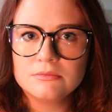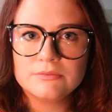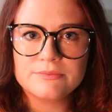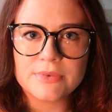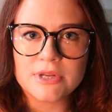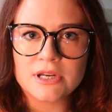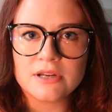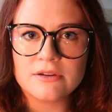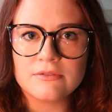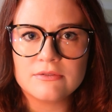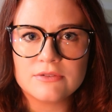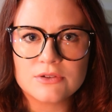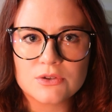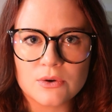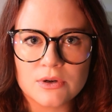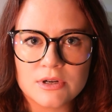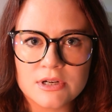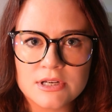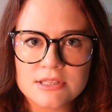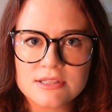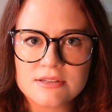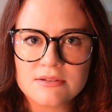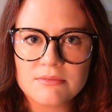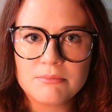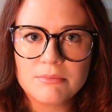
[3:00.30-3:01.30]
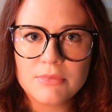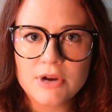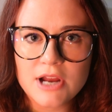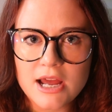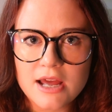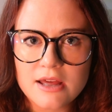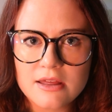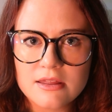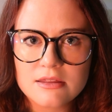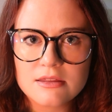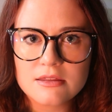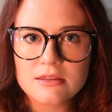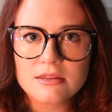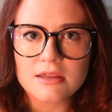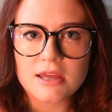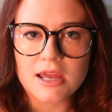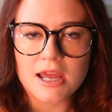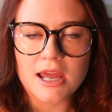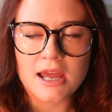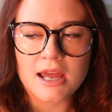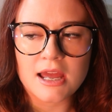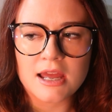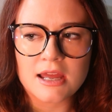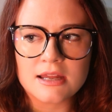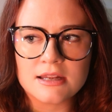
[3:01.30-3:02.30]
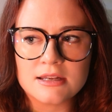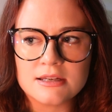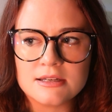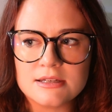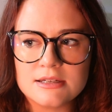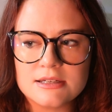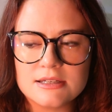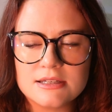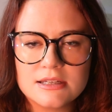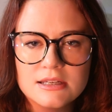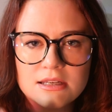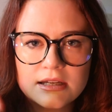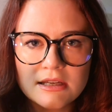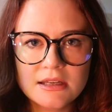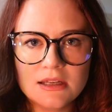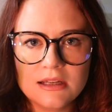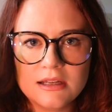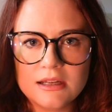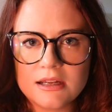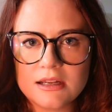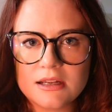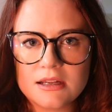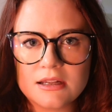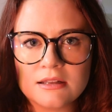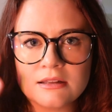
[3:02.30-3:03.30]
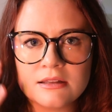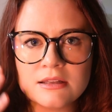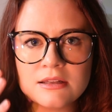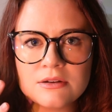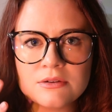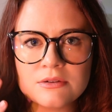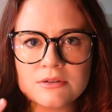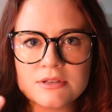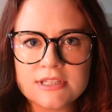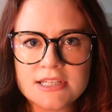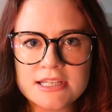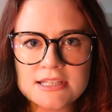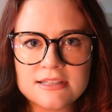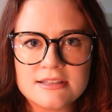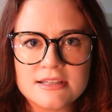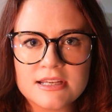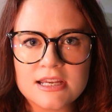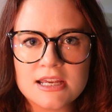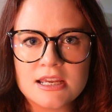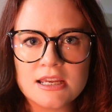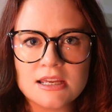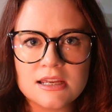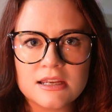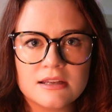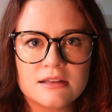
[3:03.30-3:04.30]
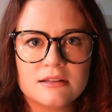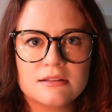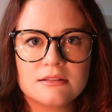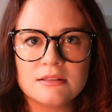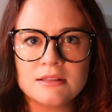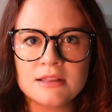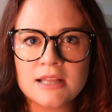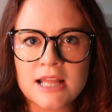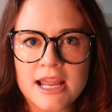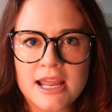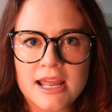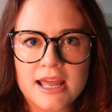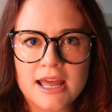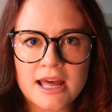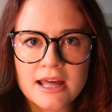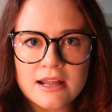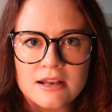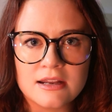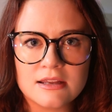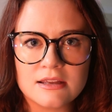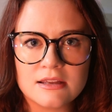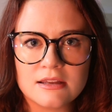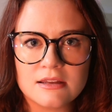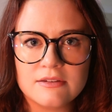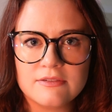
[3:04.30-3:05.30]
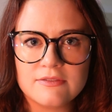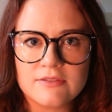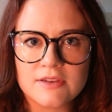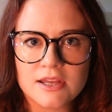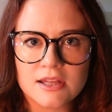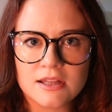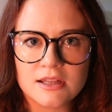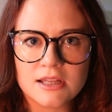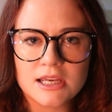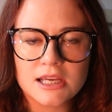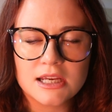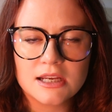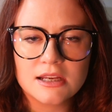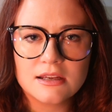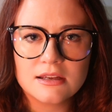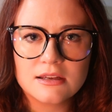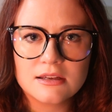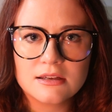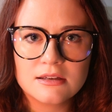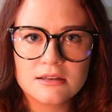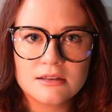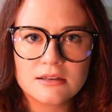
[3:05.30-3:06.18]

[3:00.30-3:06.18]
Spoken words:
bit of shortness of breath, and a little dizzy, lightheaded feeling.